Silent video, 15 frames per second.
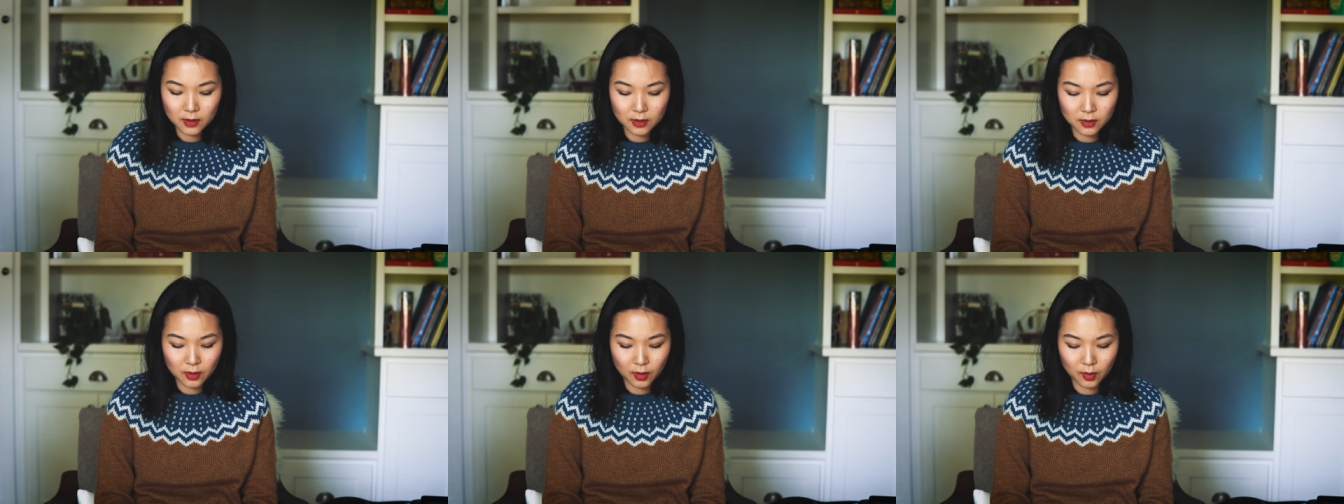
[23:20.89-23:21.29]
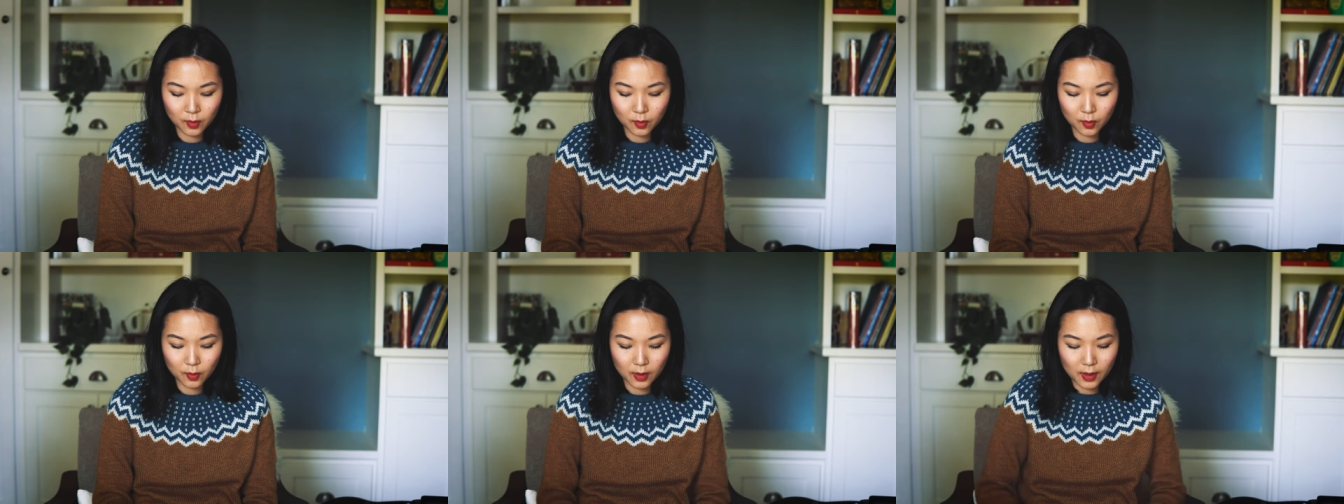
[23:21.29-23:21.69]

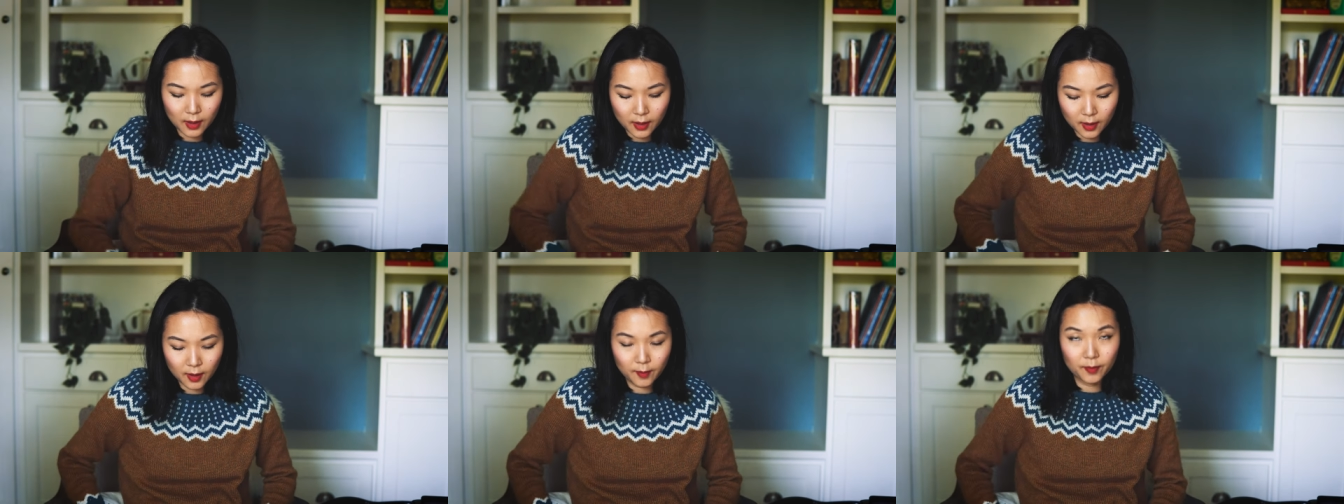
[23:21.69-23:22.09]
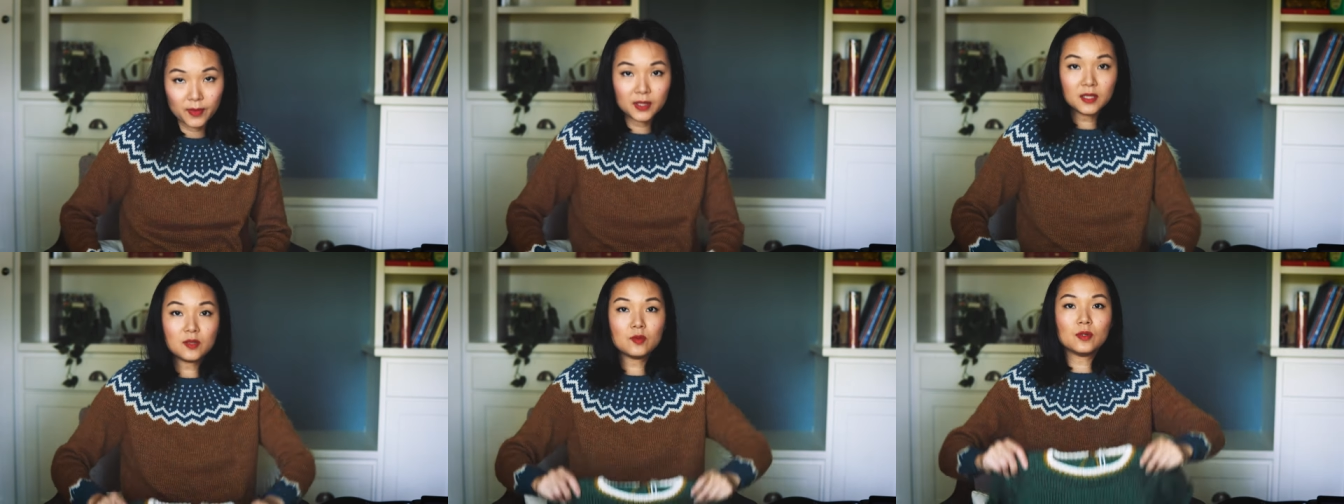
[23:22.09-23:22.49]
So um,
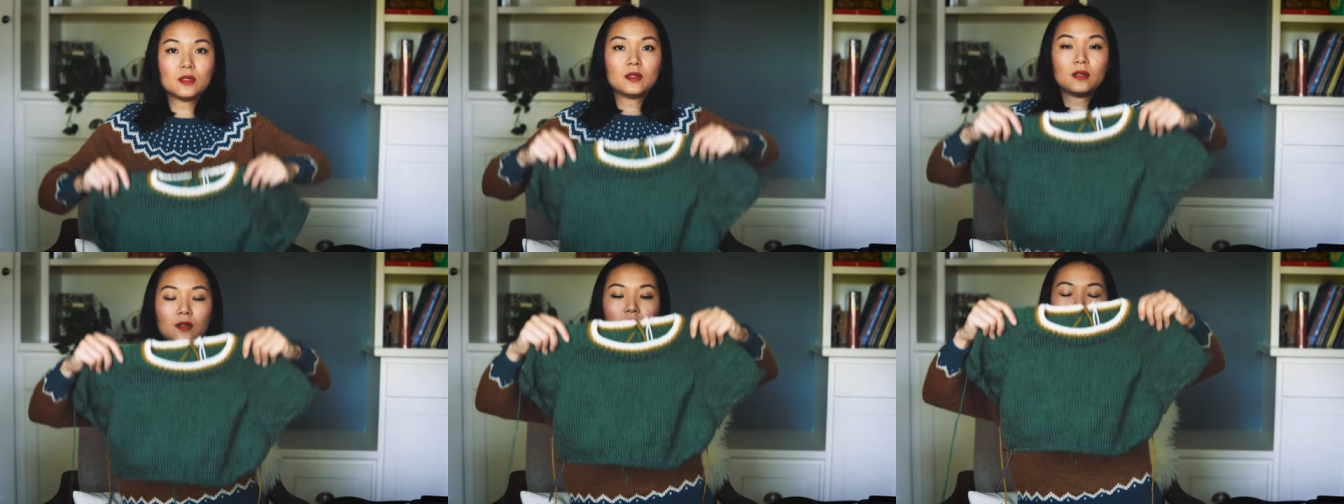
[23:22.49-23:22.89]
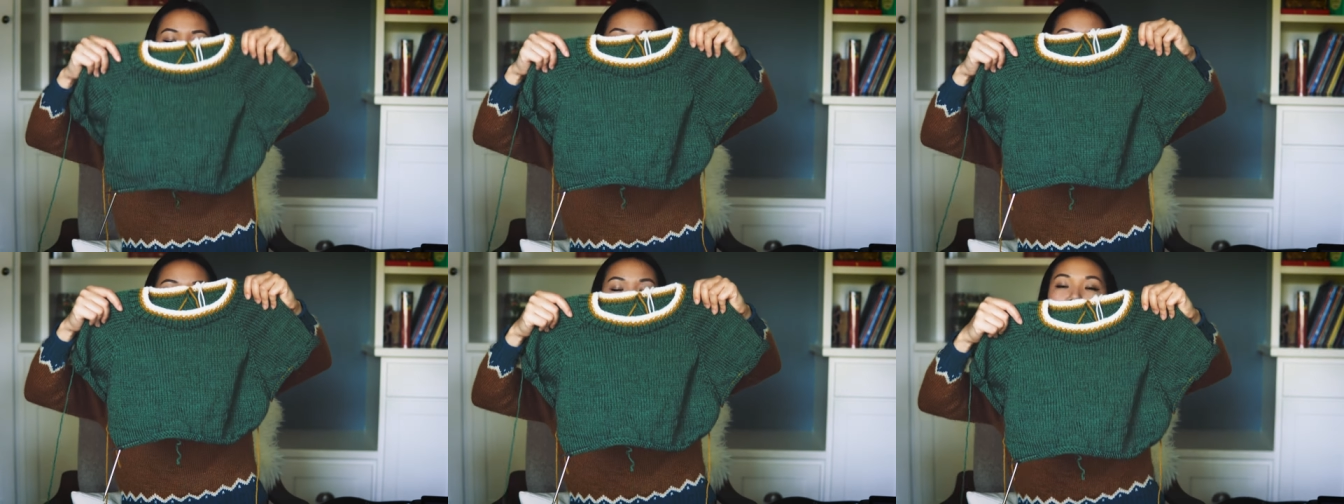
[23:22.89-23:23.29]
this one, oh
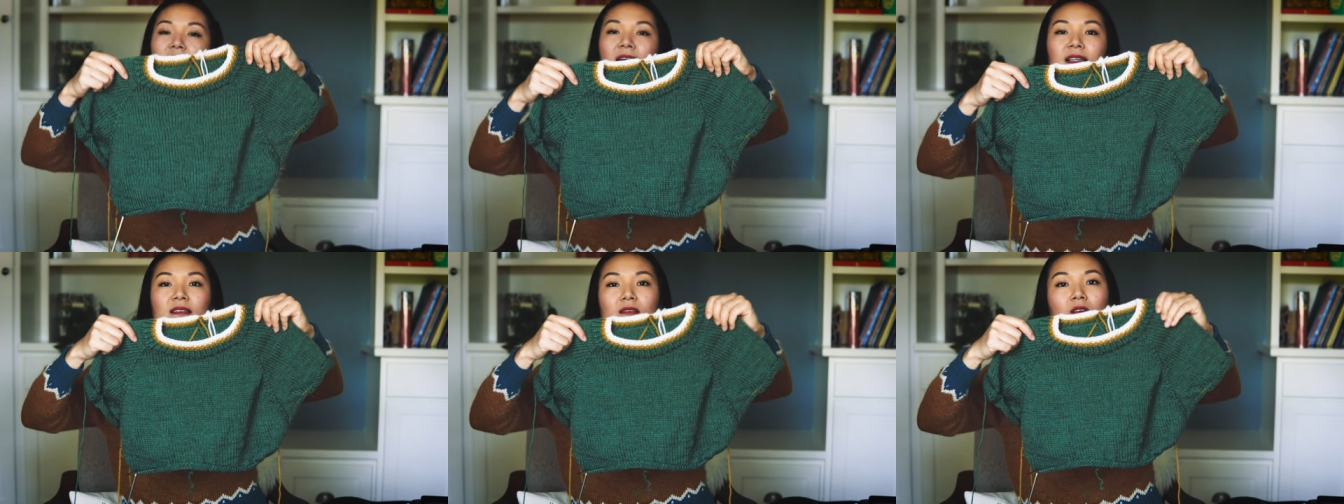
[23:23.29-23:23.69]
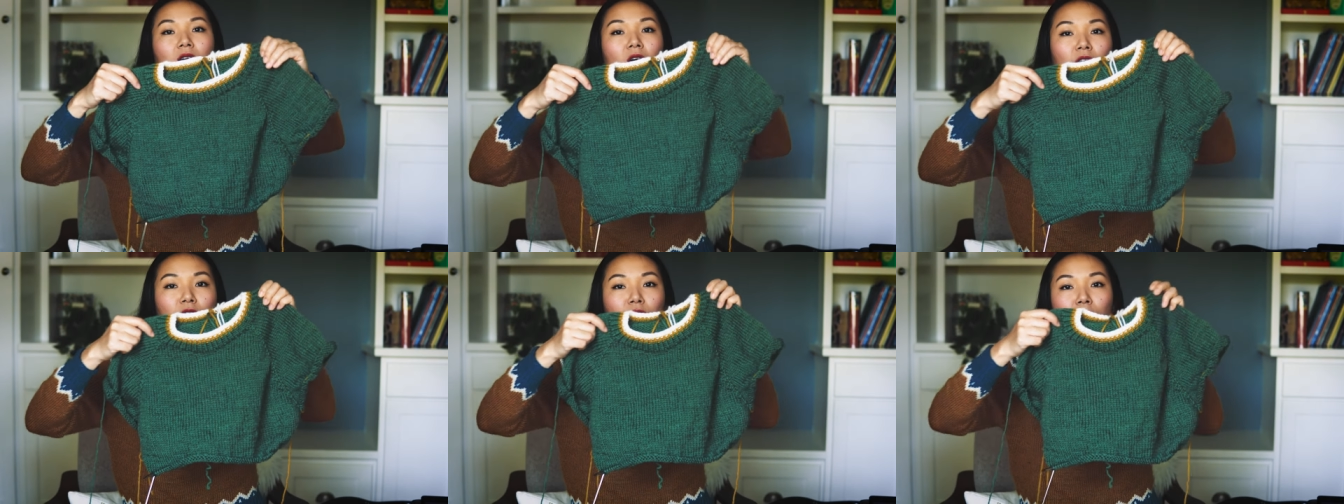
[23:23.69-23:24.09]
gosh, I cast it
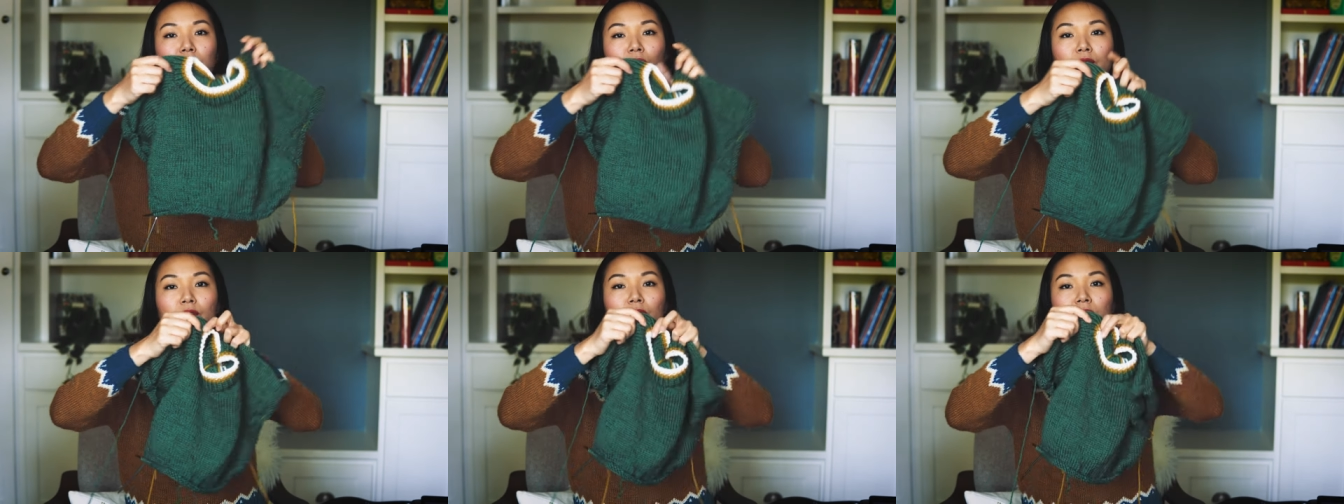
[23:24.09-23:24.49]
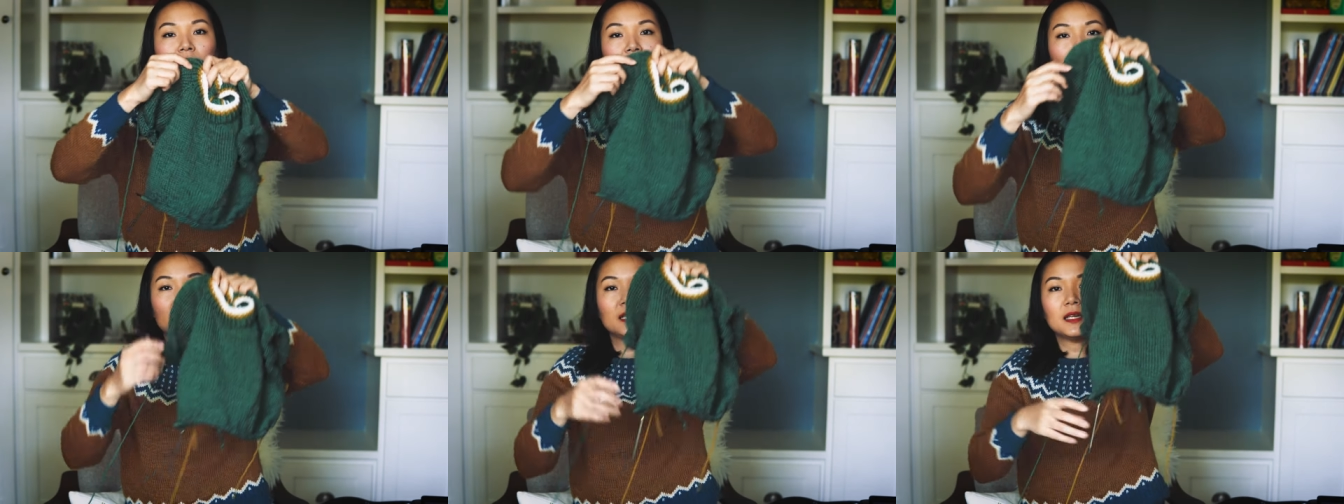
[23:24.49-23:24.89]
out on
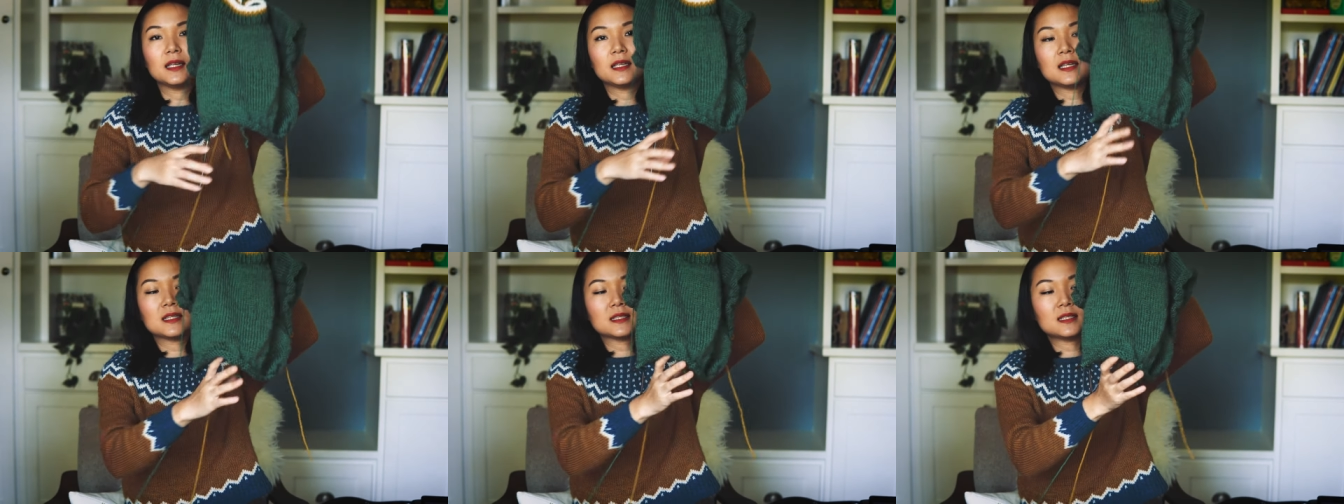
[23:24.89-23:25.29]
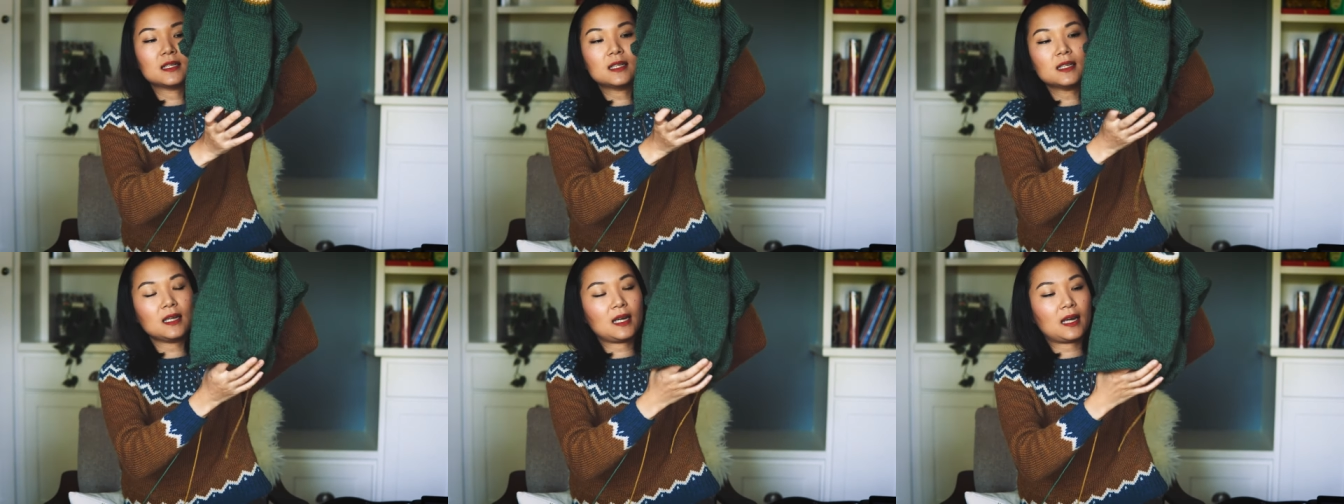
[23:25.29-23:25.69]
Tuesday and it's
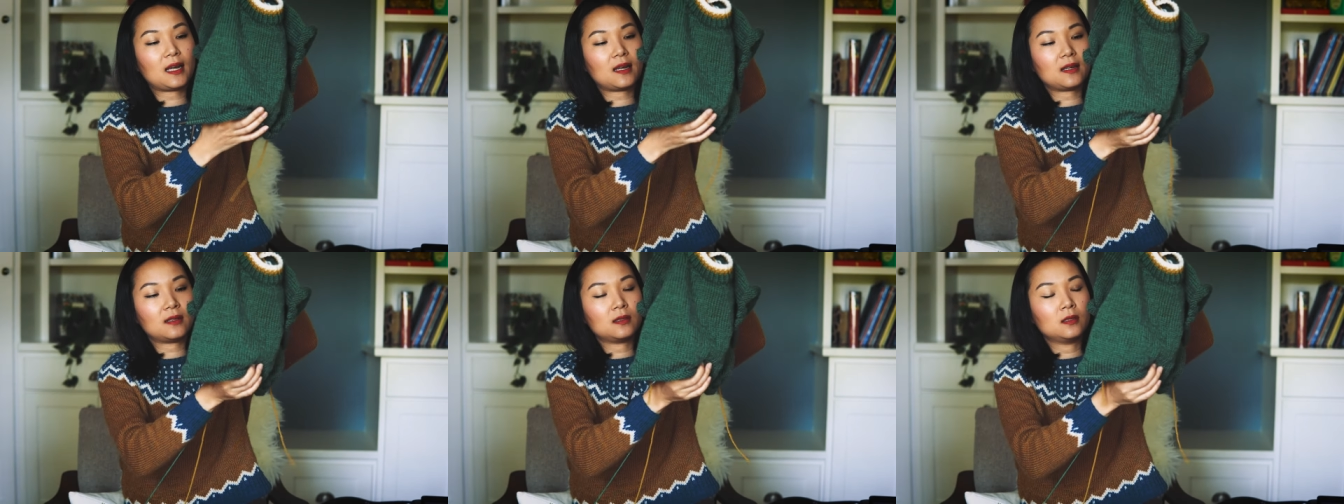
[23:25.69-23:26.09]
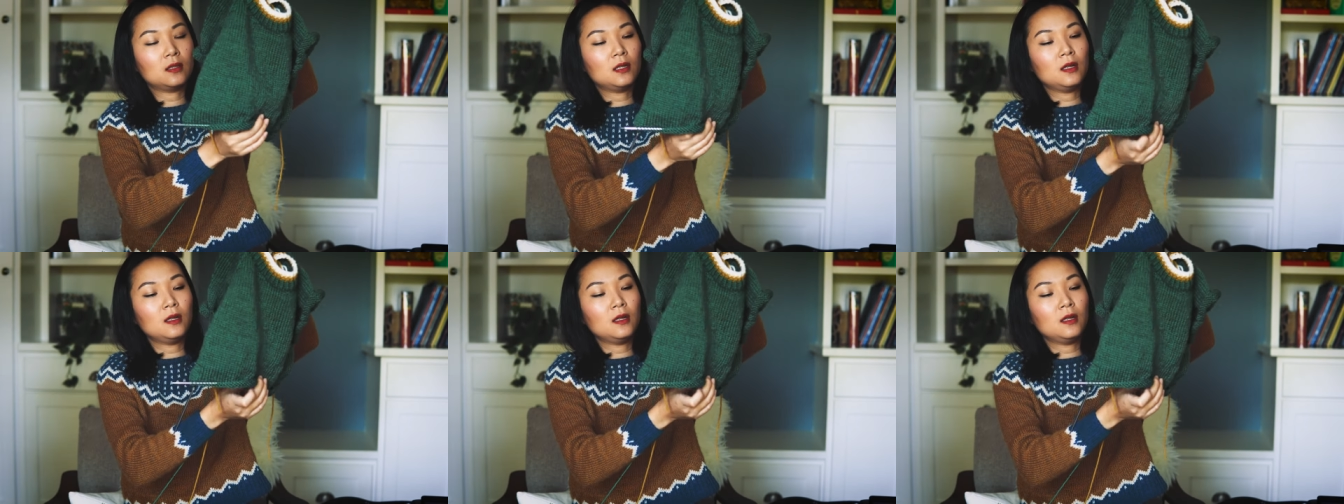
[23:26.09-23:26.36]
knit at